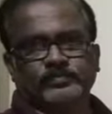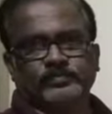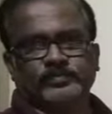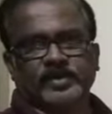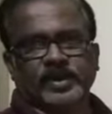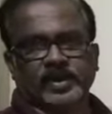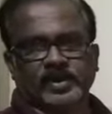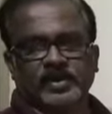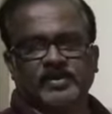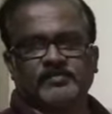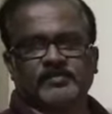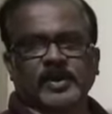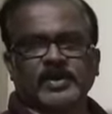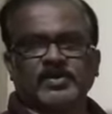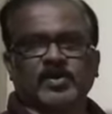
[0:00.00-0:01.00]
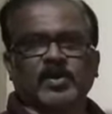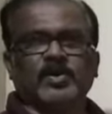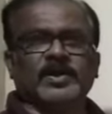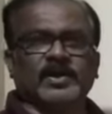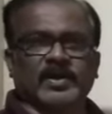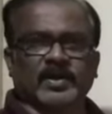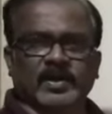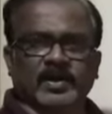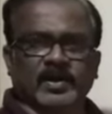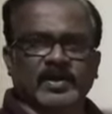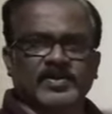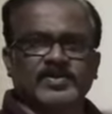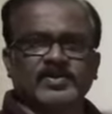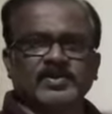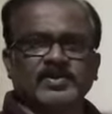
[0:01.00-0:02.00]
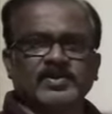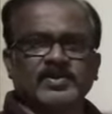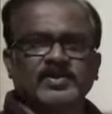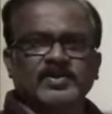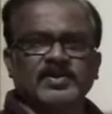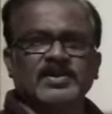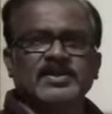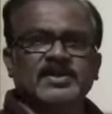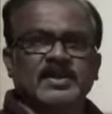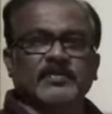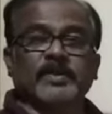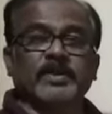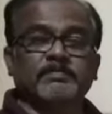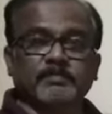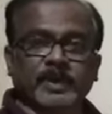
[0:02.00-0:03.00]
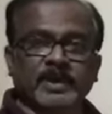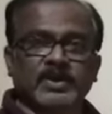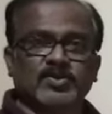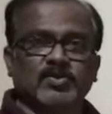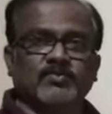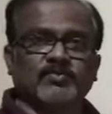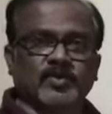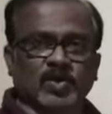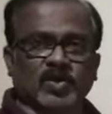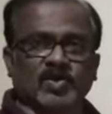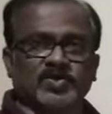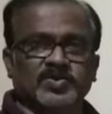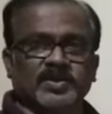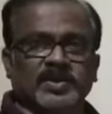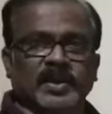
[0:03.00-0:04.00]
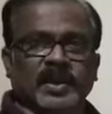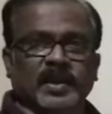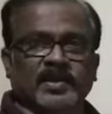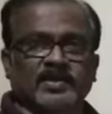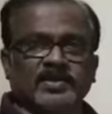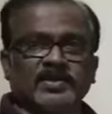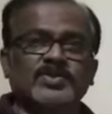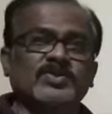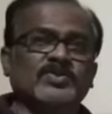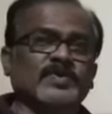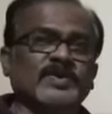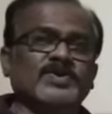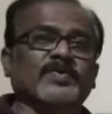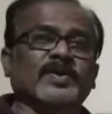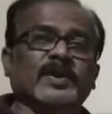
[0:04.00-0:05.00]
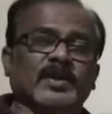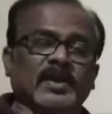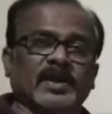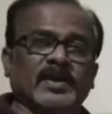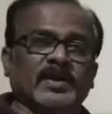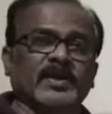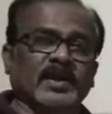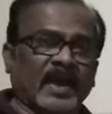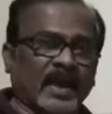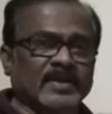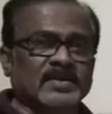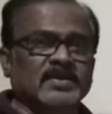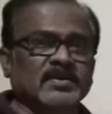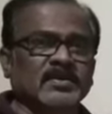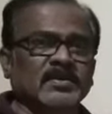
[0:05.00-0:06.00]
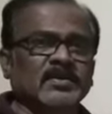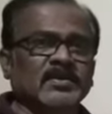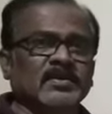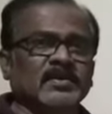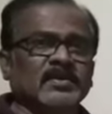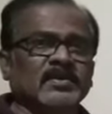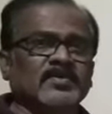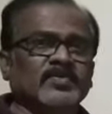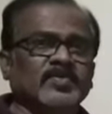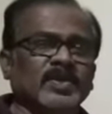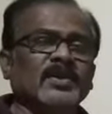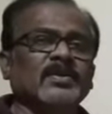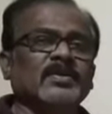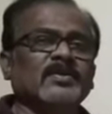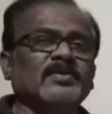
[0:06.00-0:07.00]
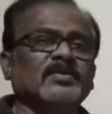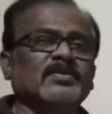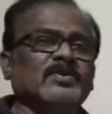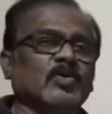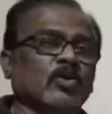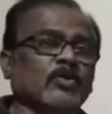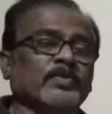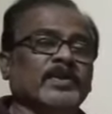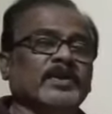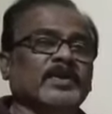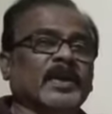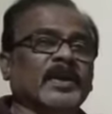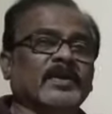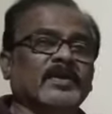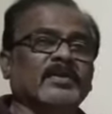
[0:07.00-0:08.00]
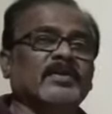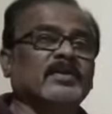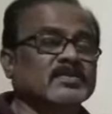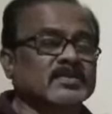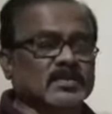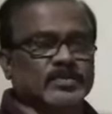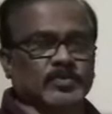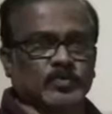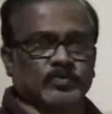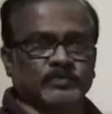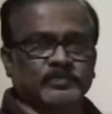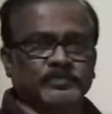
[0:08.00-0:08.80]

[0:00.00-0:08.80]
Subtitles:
He identified or he recognized 7 pairs of contrasting characters which were related as the dominant and recessive.